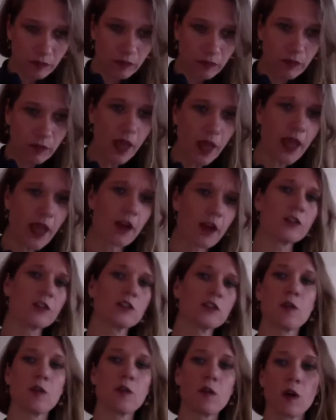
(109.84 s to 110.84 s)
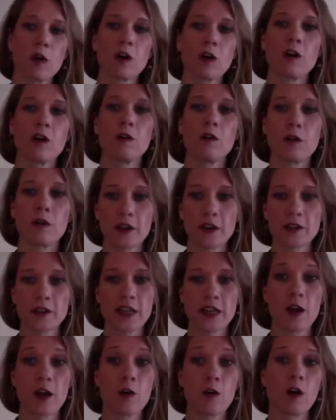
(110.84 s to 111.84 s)
and also Oracle. While I was
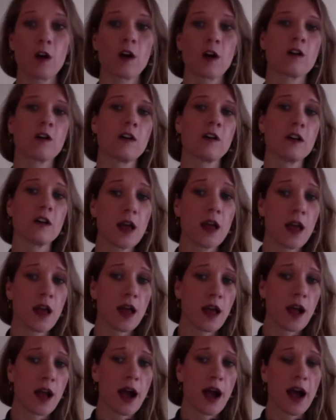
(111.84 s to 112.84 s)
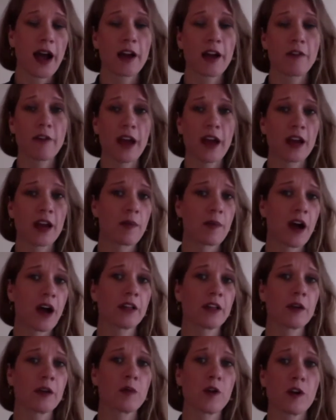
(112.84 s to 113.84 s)
at Oracle, I ran a
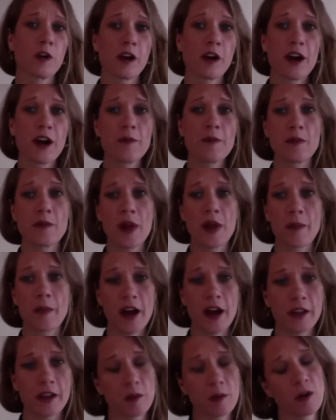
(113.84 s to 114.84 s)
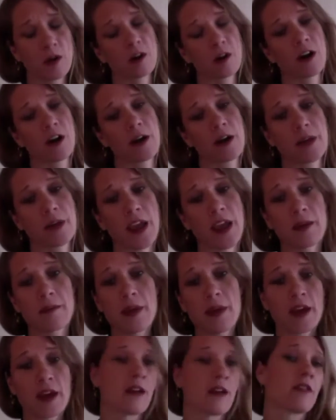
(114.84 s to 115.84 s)
pilot program, and my pilot program came
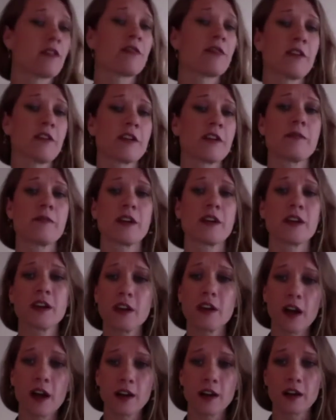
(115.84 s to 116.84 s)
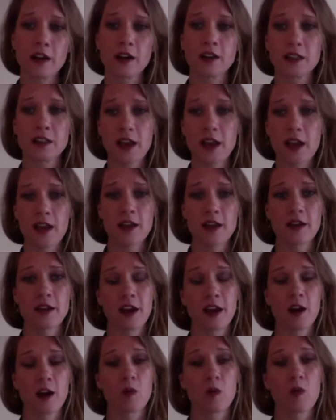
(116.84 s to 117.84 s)
in at $30 million in
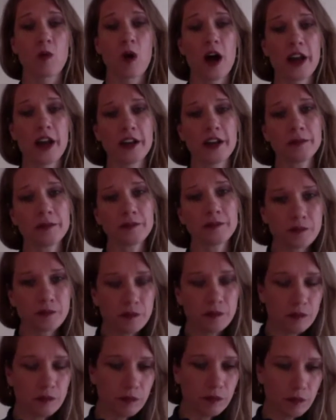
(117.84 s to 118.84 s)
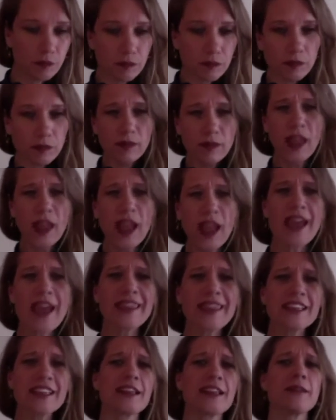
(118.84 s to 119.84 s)
year one. At the
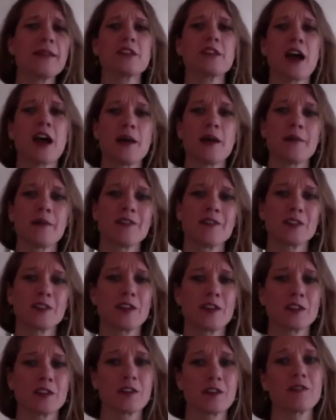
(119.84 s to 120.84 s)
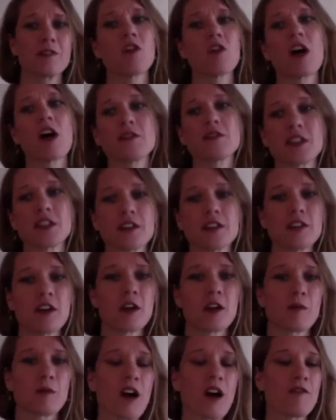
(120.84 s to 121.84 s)
same time, I was also involved in
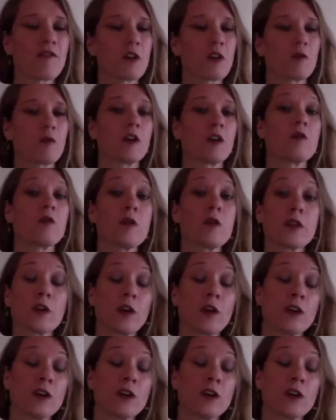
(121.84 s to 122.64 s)
nonprofit work with Girls in